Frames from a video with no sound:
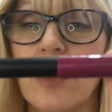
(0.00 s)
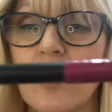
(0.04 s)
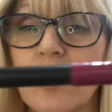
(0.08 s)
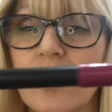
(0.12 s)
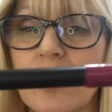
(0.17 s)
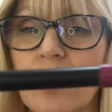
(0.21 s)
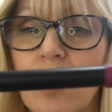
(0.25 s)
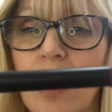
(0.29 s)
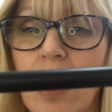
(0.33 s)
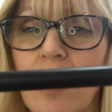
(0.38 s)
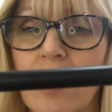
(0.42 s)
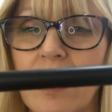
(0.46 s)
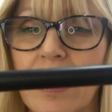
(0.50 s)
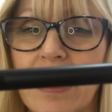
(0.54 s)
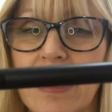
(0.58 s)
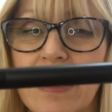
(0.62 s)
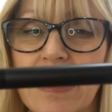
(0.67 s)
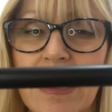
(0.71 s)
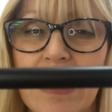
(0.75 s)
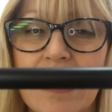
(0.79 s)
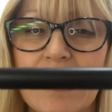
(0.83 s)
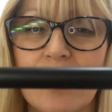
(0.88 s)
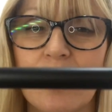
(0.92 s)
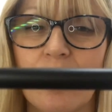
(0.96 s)
looks like a
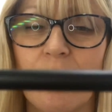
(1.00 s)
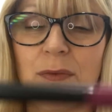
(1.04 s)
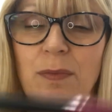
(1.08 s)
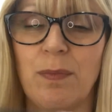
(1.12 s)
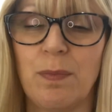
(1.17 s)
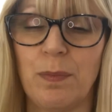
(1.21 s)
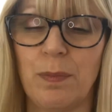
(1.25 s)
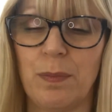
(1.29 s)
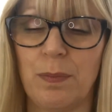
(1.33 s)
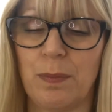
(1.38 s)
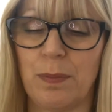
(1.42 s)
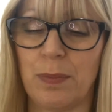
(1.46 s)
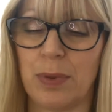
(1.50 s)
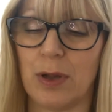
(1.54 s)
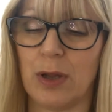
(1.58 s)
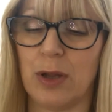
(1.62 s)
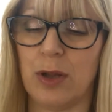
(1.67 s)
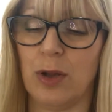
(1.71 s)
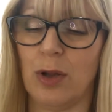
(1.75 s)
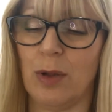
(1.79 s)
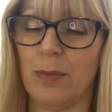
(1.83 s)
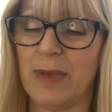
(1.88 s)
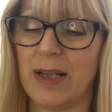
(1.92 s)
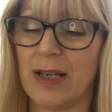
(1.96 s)
nice sort of
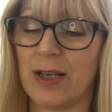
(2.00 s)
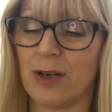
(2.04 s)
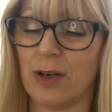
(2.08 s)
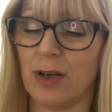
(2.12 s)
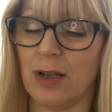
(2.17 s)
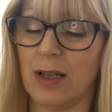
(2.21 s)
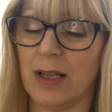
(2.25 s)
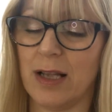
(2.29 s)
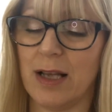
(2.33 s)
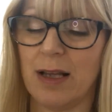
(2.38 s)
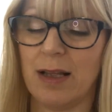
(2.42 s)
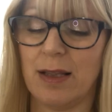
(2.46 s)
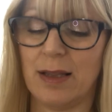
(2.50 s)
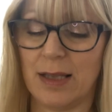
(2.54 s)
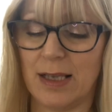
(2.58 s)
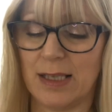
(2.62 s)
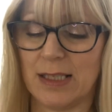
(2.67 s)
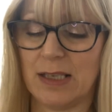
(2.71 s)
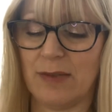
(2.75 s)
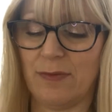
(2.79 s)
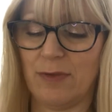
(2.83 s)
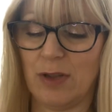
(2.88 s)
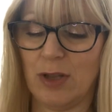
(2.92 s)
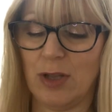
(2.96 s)
plummy colour.
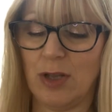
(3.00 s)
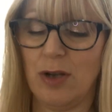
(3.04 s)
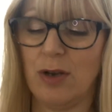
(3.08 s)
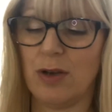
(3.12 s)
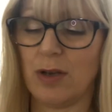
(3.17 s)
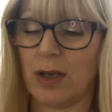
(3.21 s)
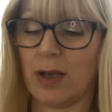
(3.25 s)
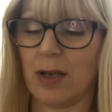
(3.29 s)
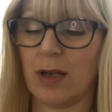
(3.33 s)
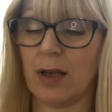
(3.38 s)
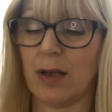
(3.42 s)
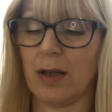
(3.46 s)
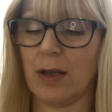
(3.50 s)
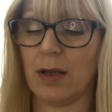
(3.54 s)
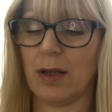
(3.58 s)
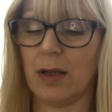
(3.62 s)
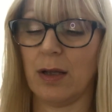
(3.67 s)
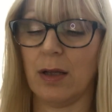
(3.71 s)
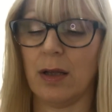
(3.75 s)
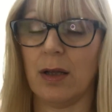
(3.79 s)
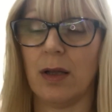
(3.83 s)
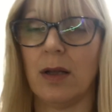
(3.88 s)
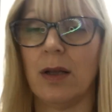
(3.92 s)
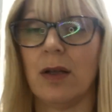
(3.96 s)
Let's have a look.
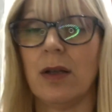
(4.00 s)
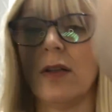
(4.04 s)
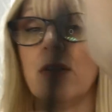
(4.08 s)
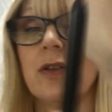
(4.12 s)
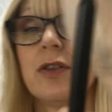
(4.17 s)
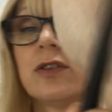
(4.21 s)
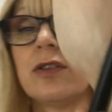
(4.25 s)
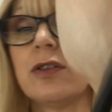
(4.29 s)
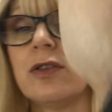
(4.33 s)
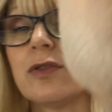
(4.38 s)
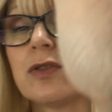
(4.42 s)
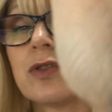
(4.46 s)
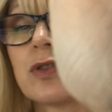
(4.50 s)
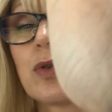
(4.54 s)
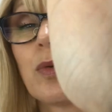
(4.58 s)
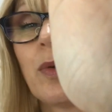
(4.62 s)
So it's